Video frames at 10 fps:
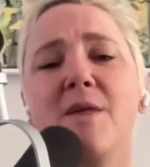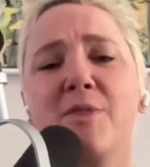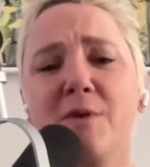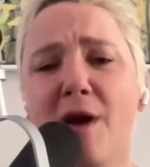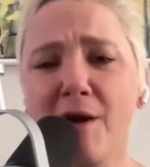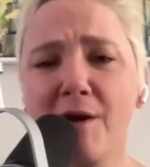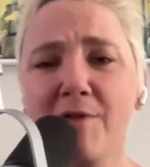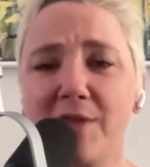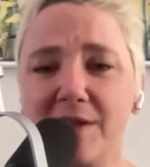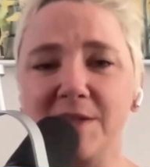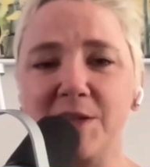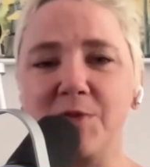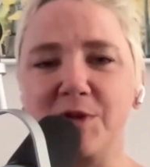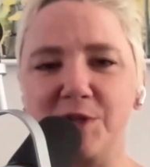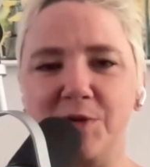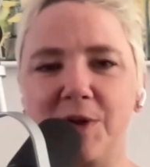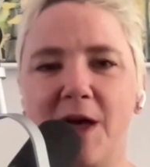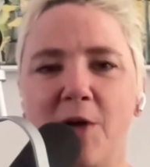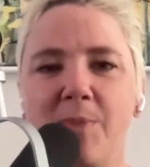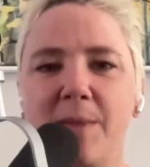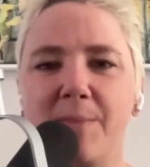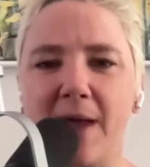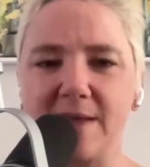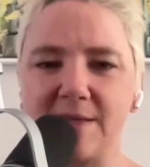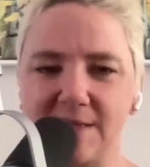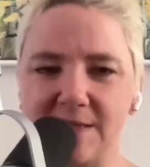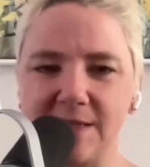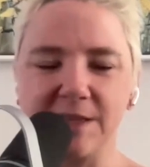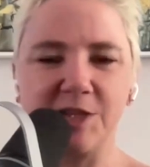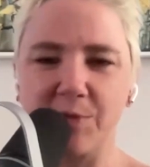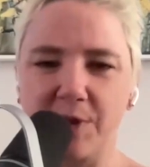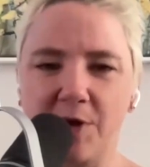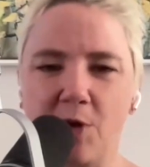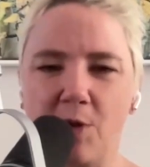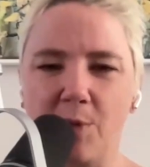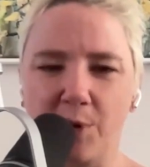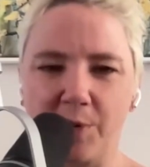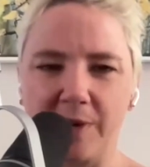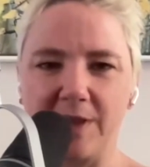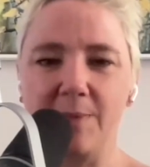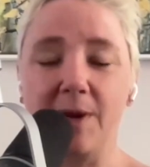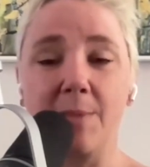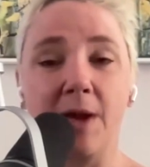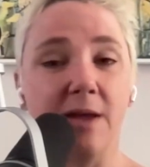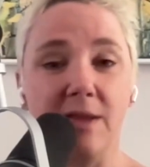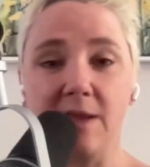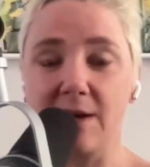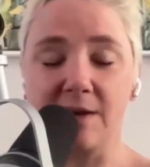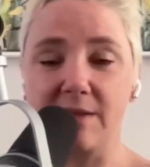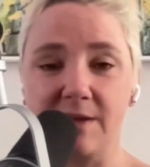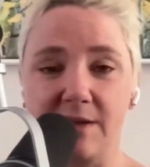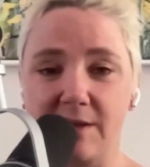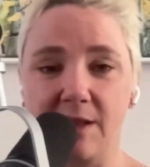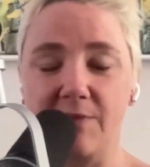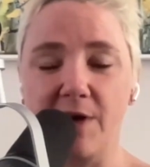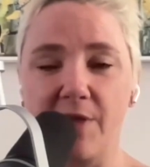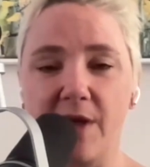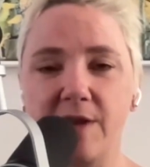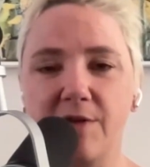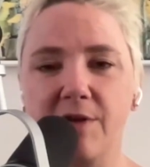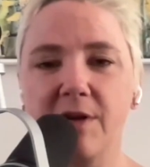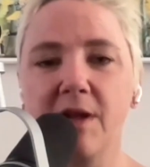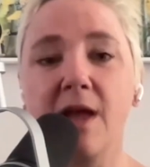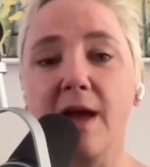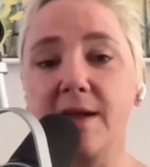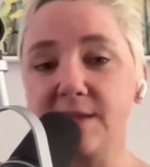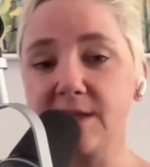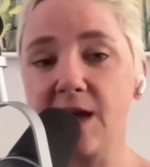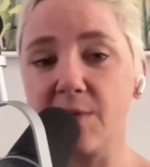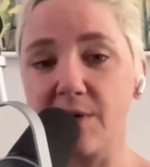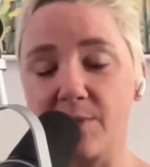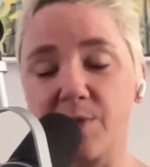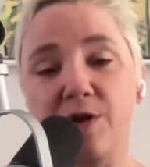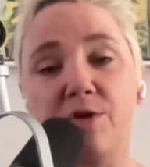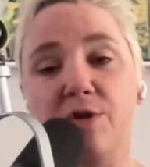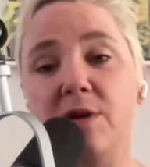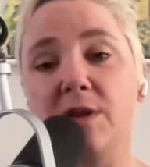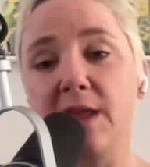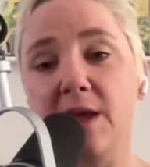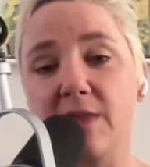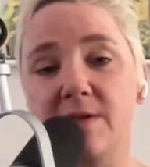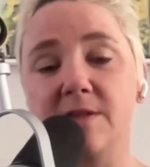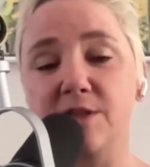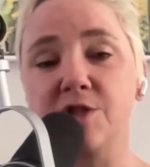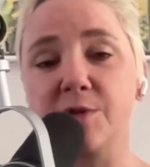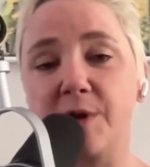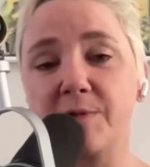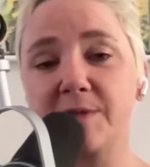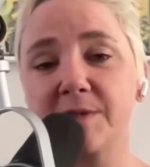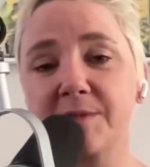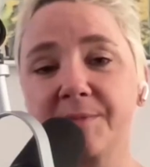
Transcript: There are things that you can do to help get past that silly donut hole more quickly, but I'm not going to get into the detail of all that here. I did, however, put a good link on this in the show notes.